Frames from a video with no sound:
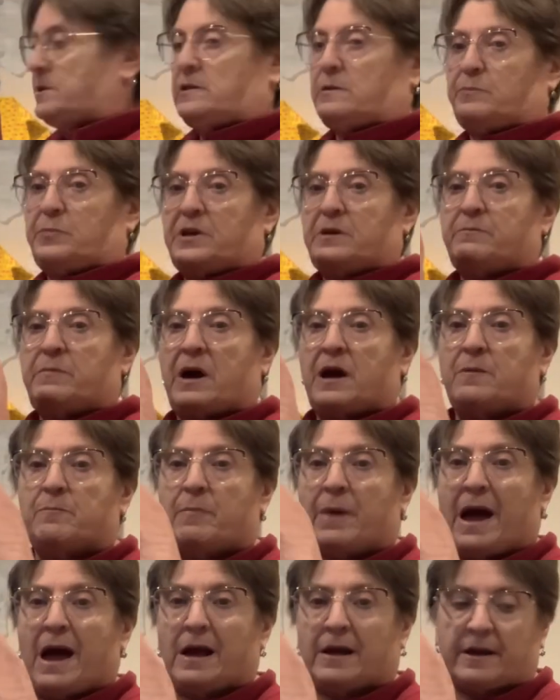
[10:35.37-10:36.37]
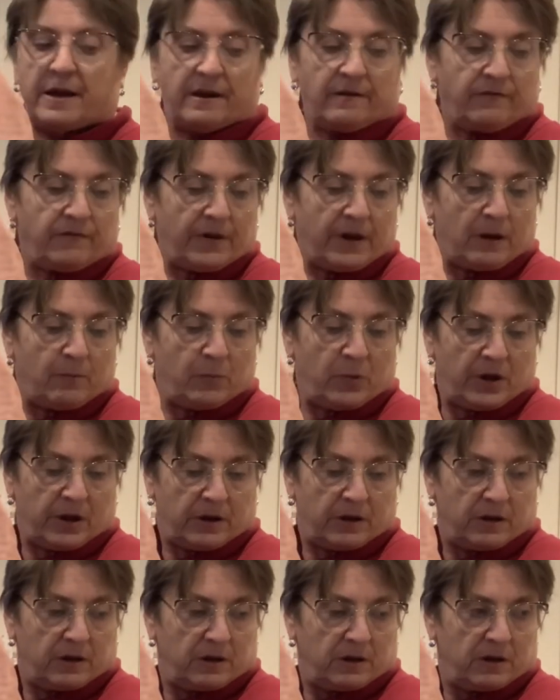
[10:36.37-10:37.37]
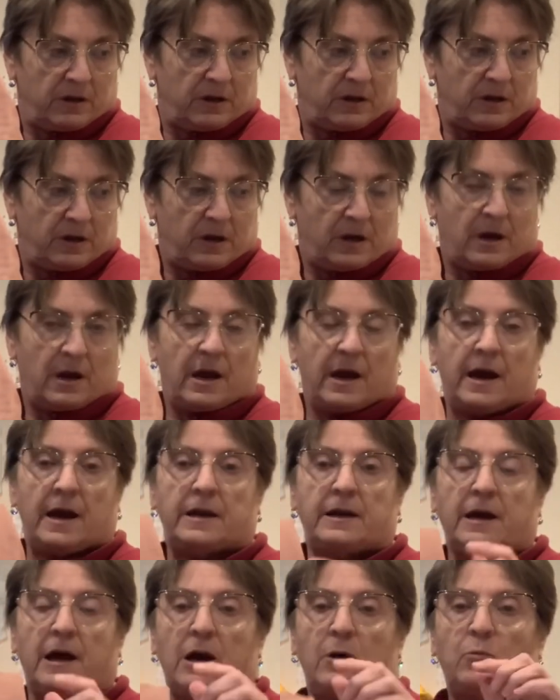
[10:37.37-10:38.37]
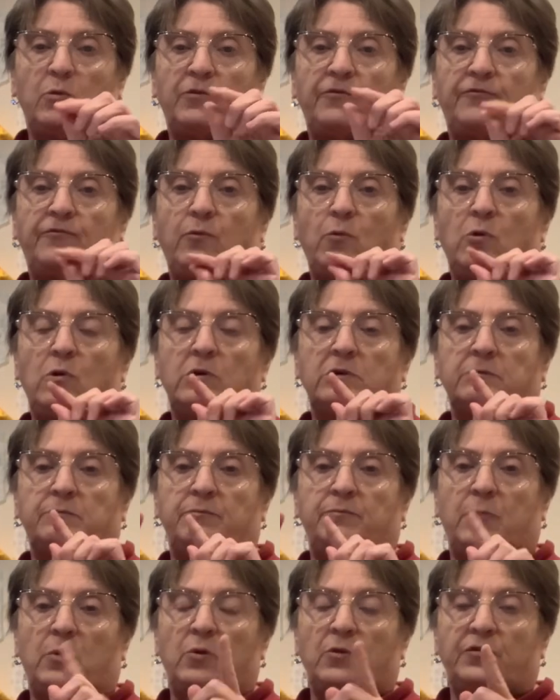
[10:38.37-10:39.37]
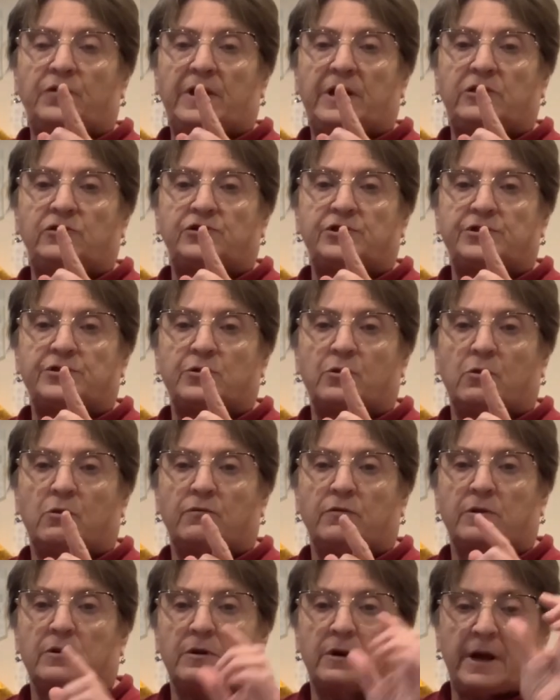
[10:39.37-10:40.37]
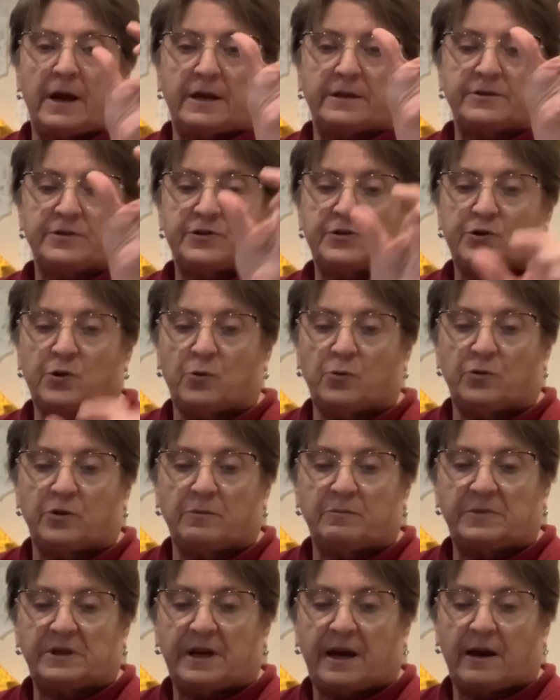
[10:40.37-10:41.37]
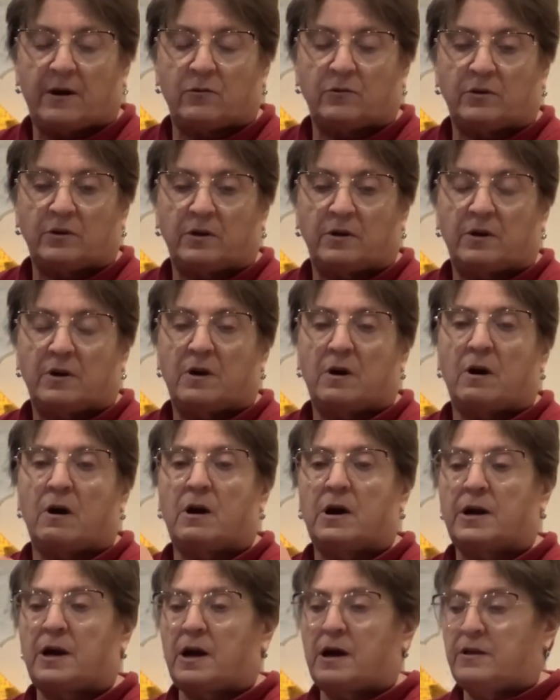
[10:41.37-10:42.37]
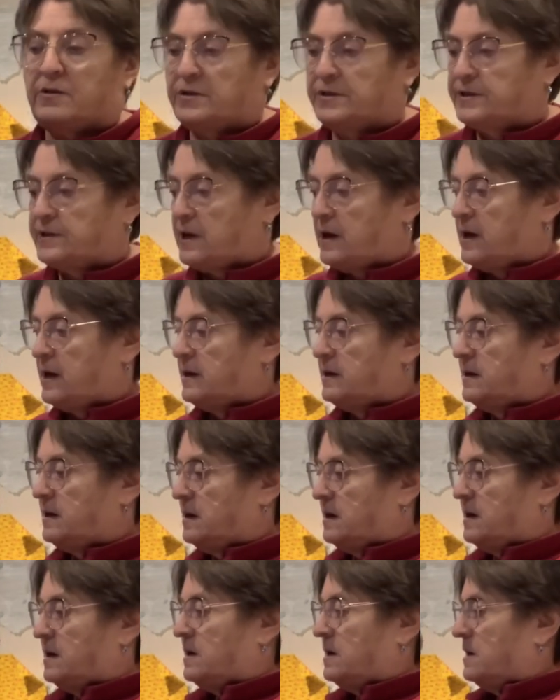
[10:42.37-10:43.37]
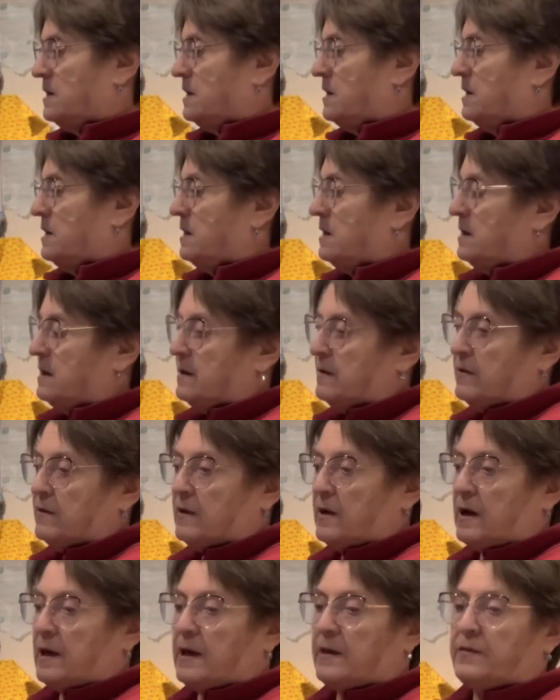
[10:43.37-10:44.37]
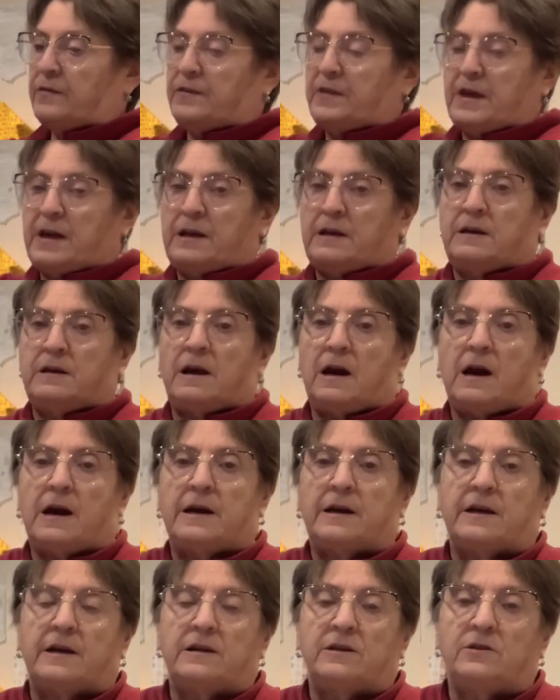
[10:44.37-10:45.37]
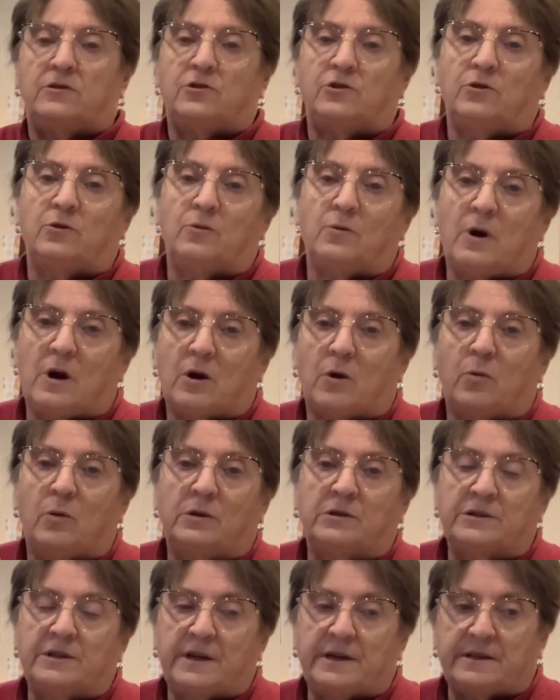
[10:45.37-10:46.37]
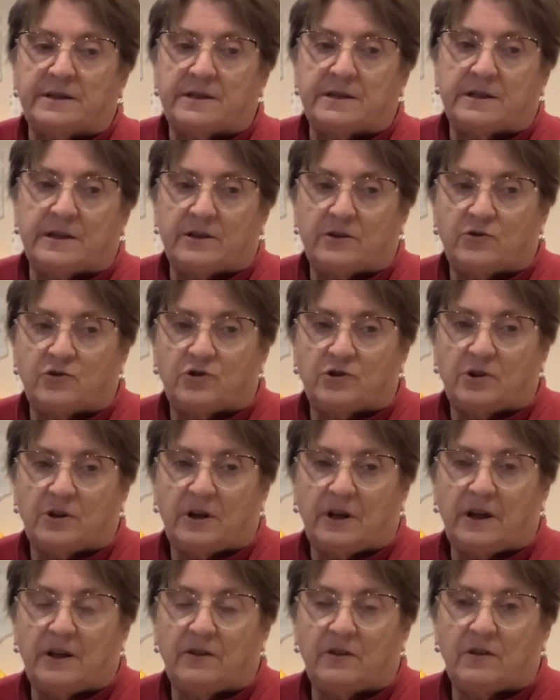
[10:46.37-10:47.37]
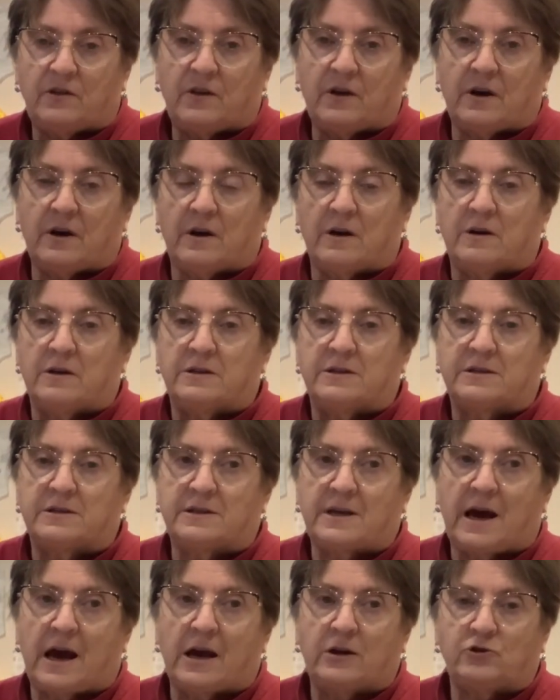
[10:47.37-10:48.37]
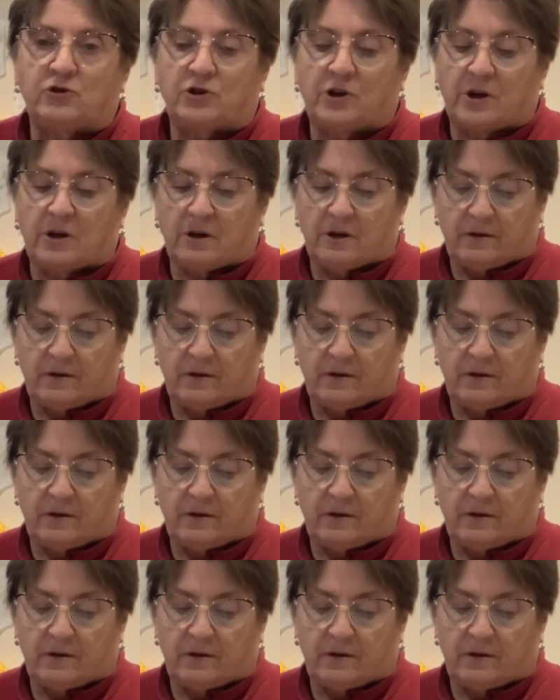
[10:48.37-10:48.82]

to be my backing fabric, and I will fold both edges over and sew them down on either side, and then I can do a quilting stitch in the sashing.